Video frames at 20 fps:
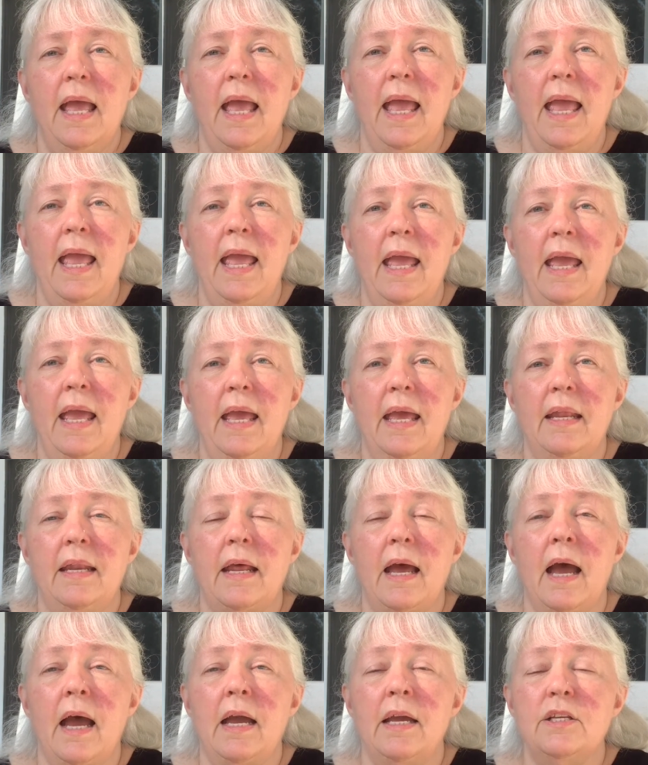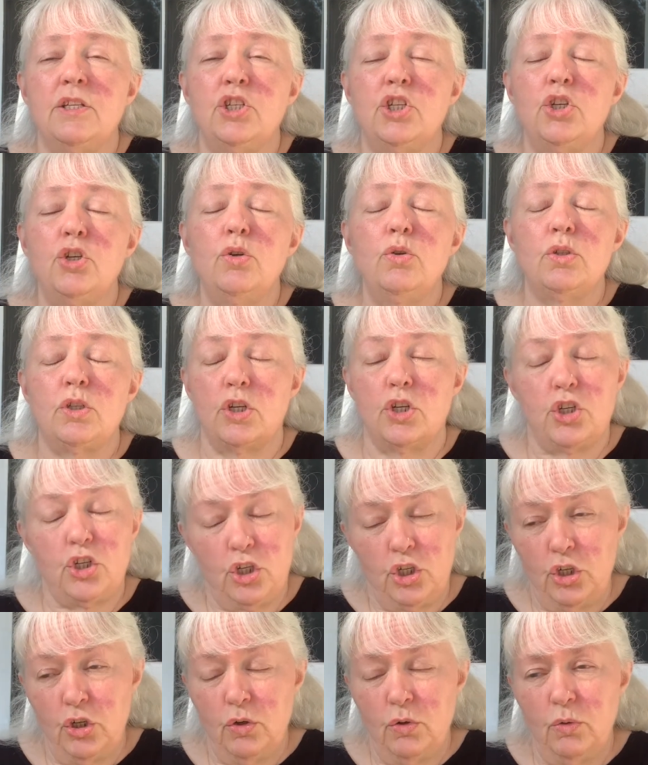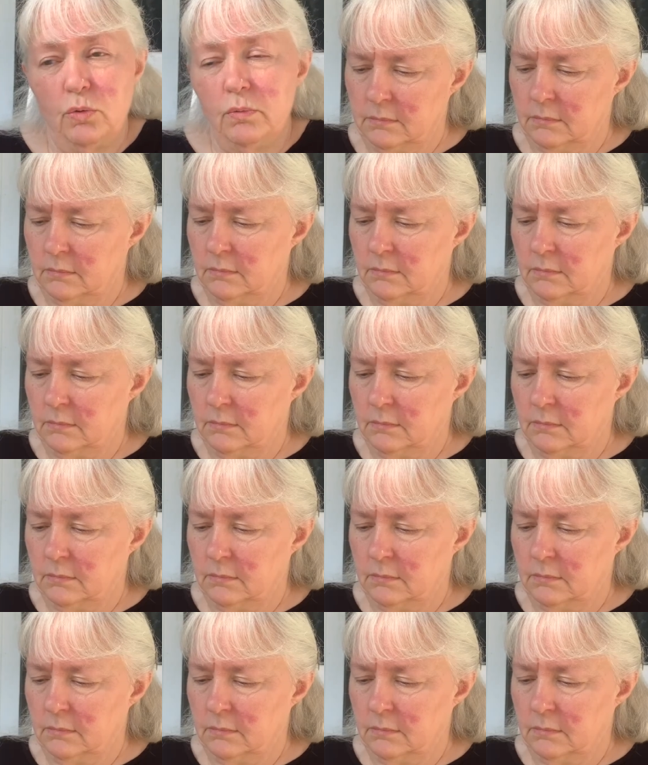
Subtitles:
And I choose a shoe.